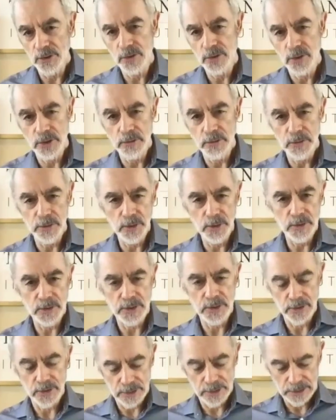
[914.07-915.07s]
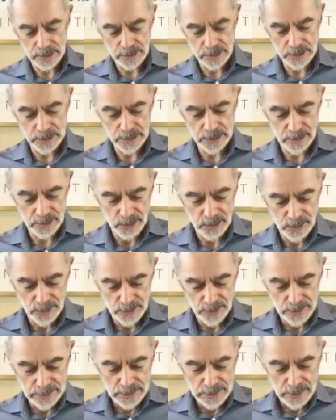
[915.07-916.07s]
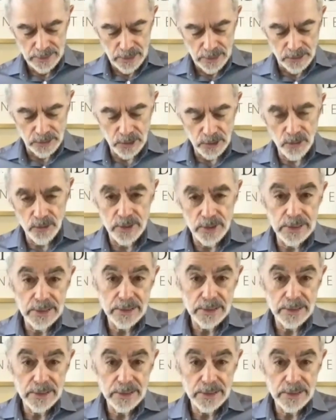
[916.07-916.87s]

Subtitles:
on the diffuser and that's it. So